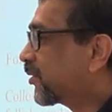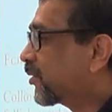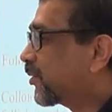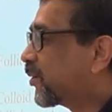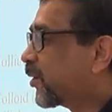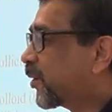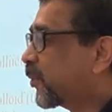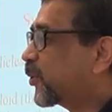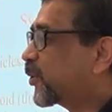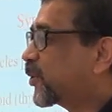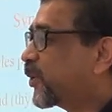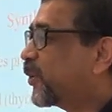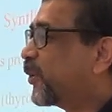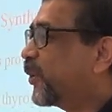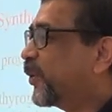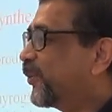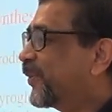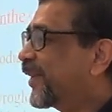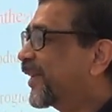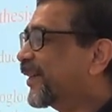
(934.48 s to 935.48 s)
Almost
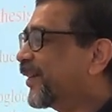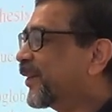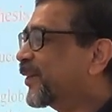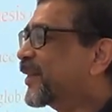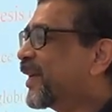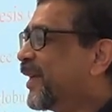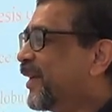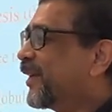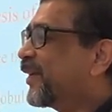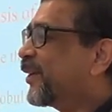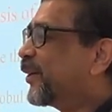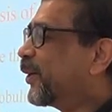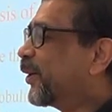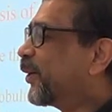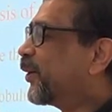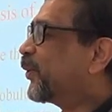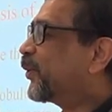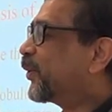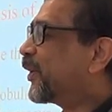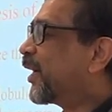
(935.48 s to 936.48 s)
no, because we
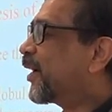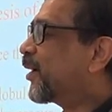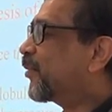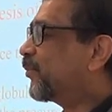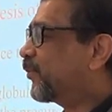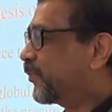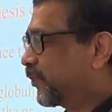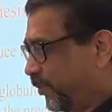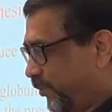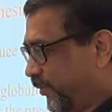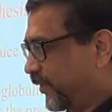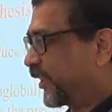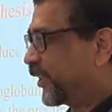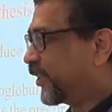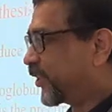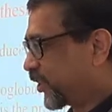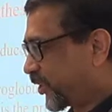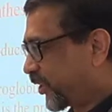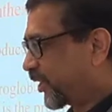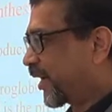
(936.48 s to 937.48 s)
have
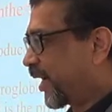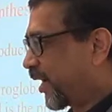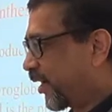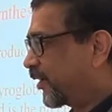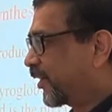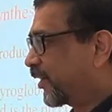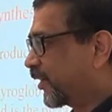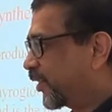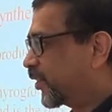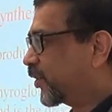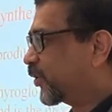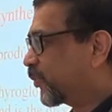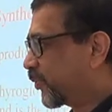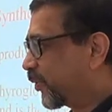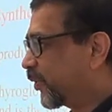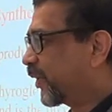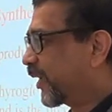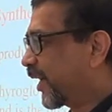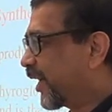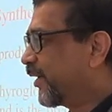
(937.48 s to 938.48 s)
iodine-rich
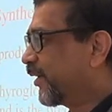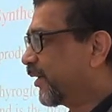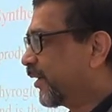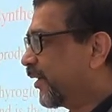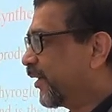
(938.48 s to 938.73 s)
food, right?